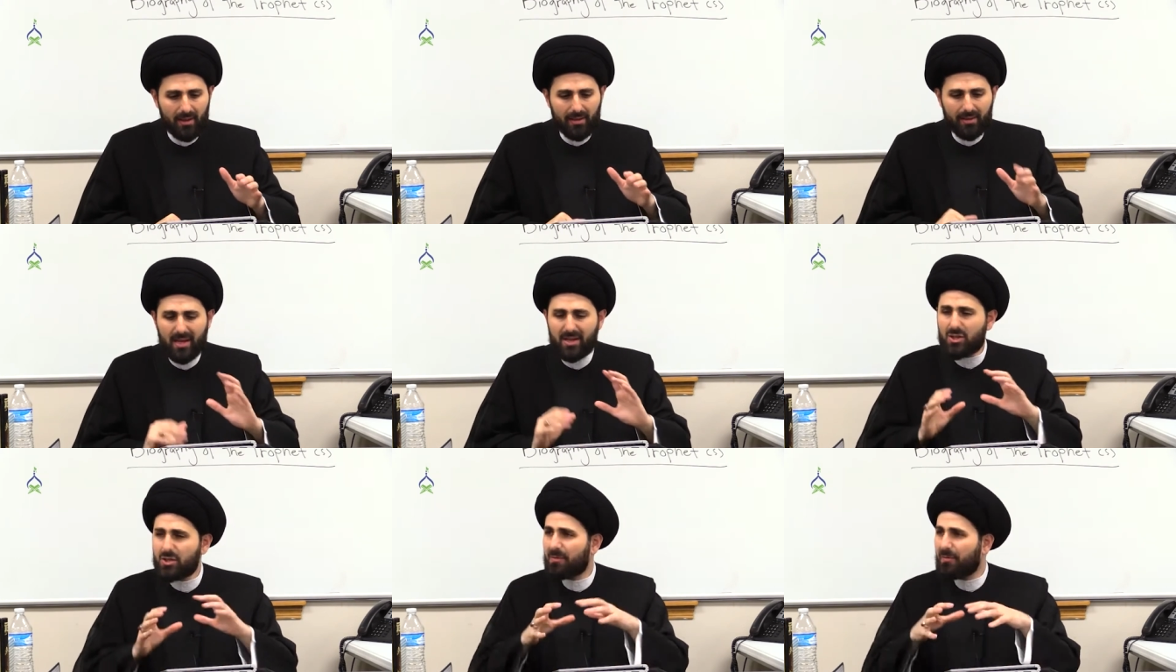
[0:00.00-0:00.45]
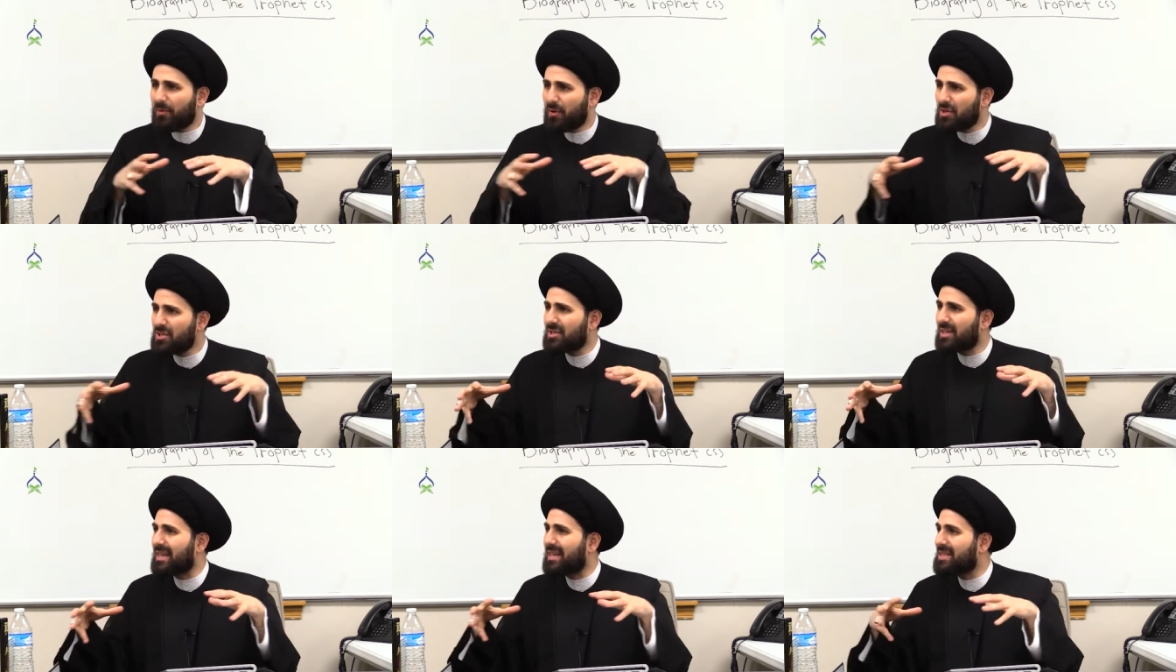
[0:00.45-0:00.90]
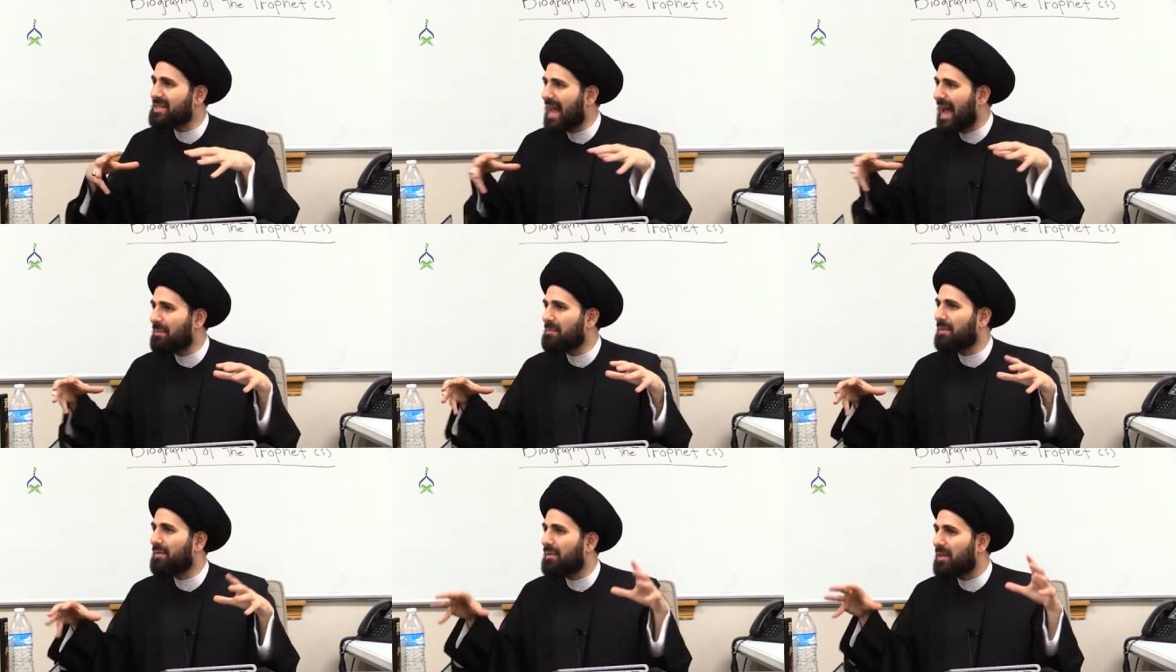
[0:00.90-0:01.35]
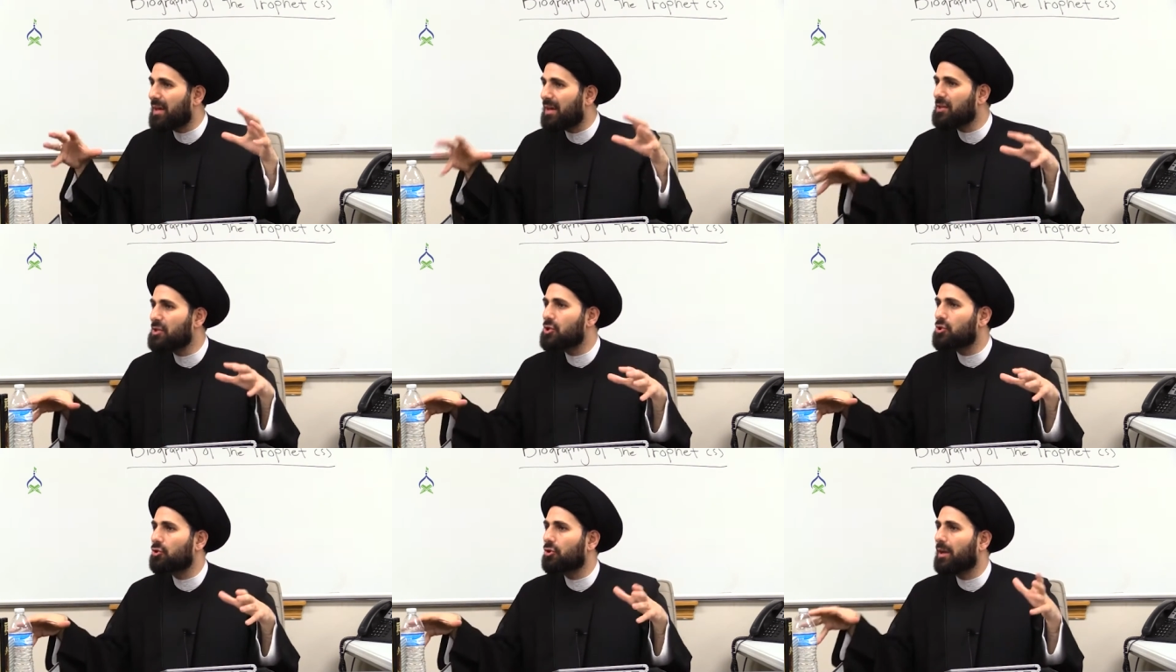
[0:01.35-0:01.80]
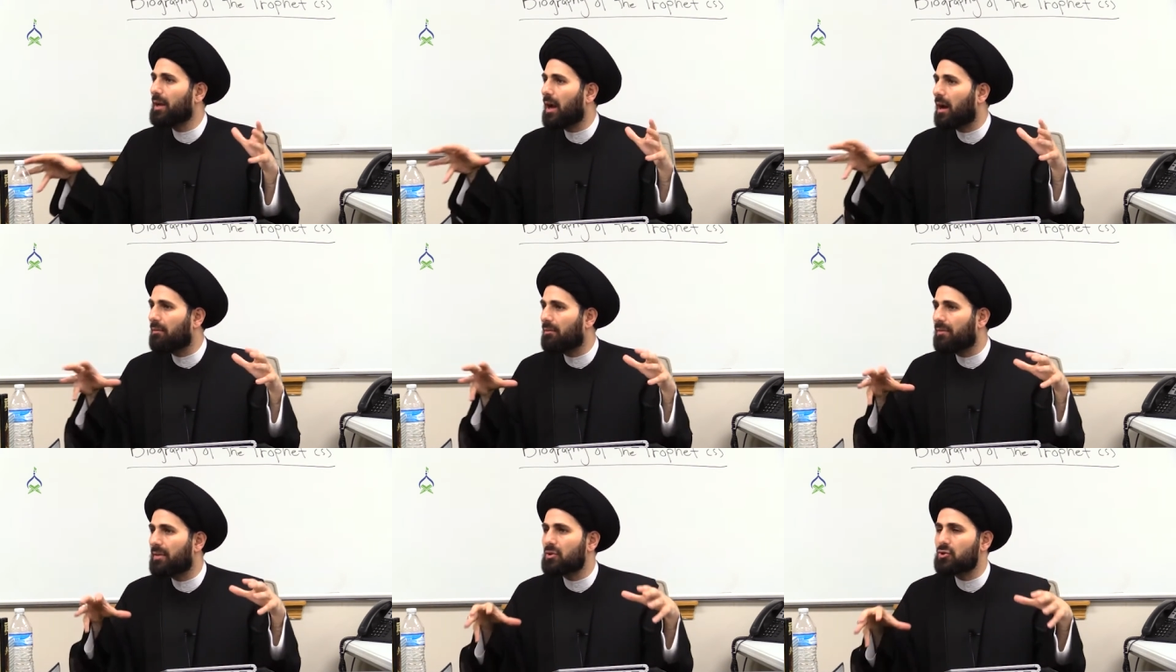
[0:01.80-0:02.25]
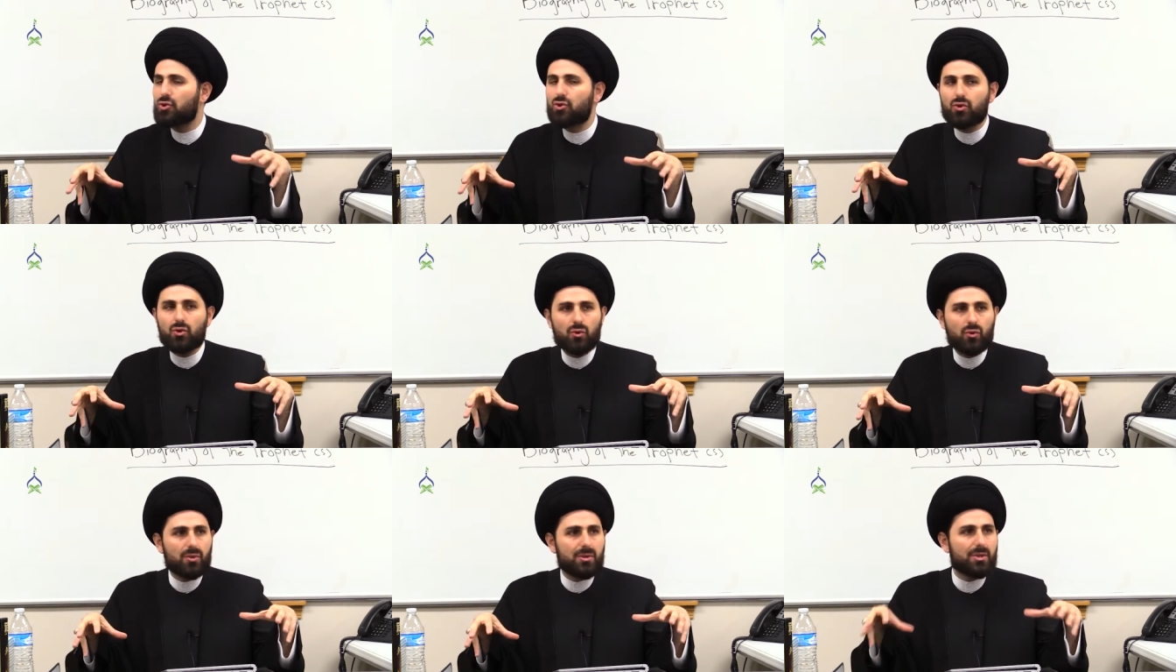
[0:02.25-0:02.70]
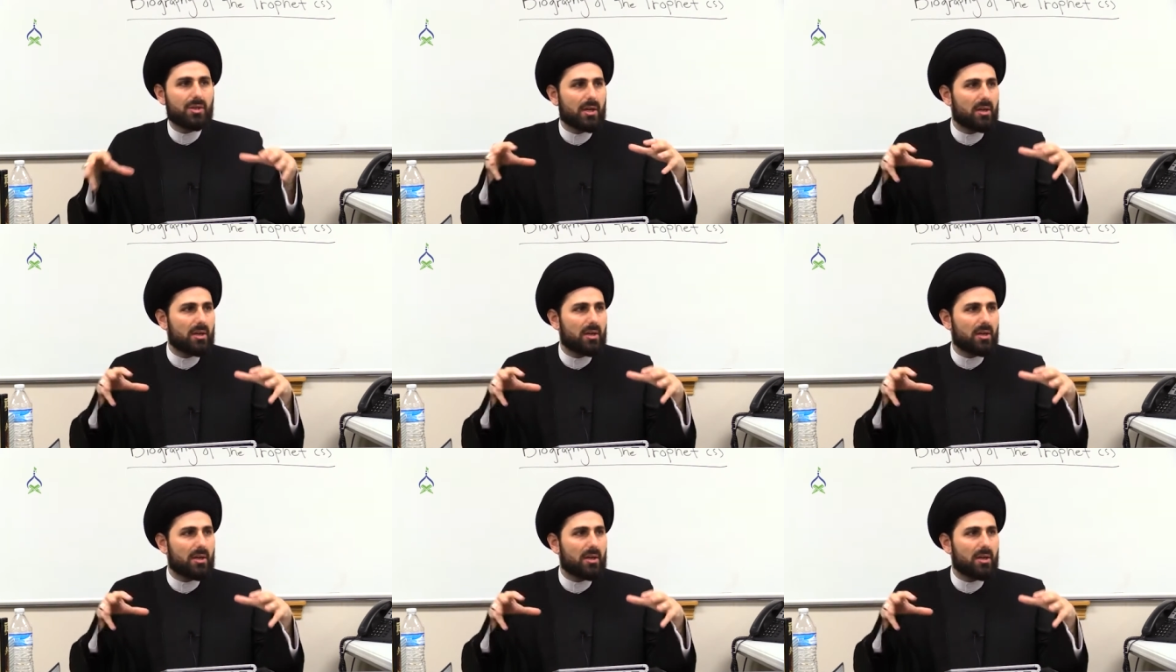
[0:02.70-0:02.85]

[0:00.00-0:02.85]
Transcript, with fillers: Let's first examine the history of the Jews